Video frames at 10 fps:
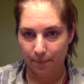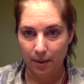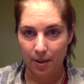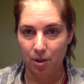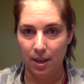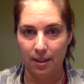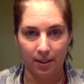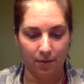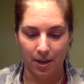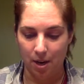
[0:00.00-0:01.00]
underneath
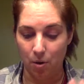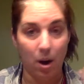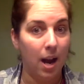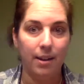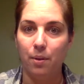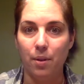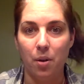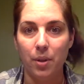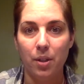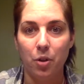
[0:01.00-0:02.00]
this video. I don't
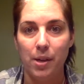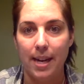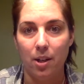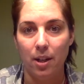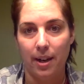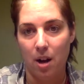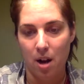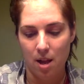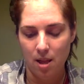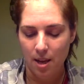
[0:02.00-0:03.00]
know this creator at
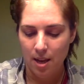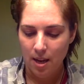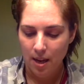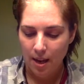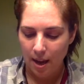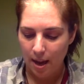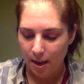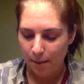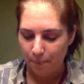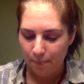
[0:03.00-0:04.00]
all,
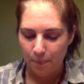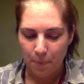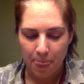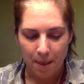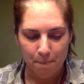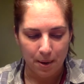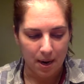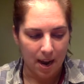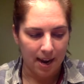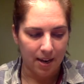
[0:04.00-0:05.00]
but
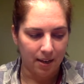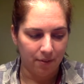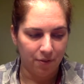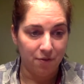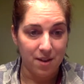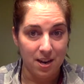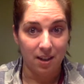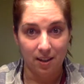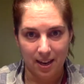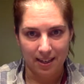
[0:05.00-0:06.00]
I
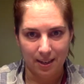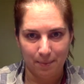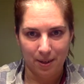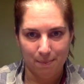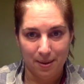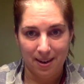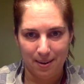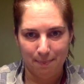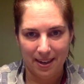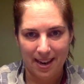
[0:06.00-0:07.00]
feel like I'm going to be
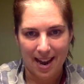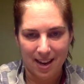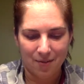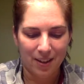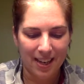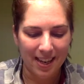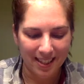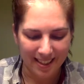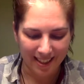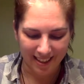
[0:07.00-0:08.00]
a big
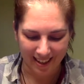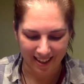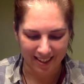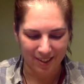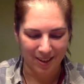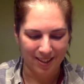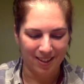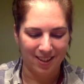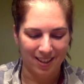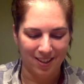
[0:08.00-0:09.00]
advocate, so I
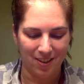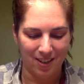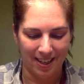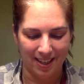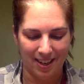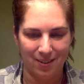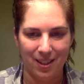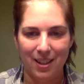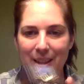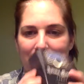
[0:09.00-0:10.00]
suggest you check it out.
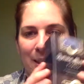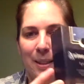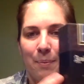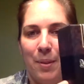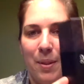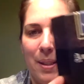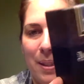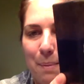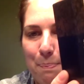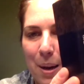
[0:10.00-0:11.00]
So this is
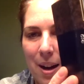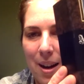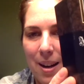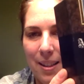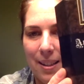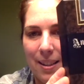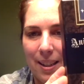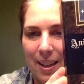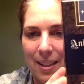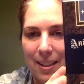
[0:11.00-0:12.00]
the box,
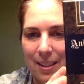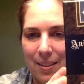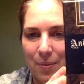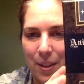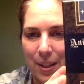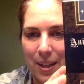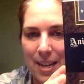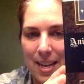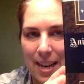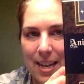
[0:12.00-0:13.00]
and it's very
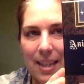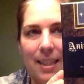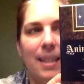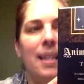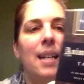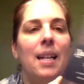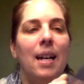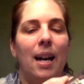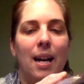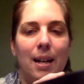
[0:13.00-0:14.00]
nice.
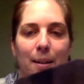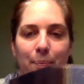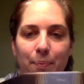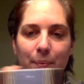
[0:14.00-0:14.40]
A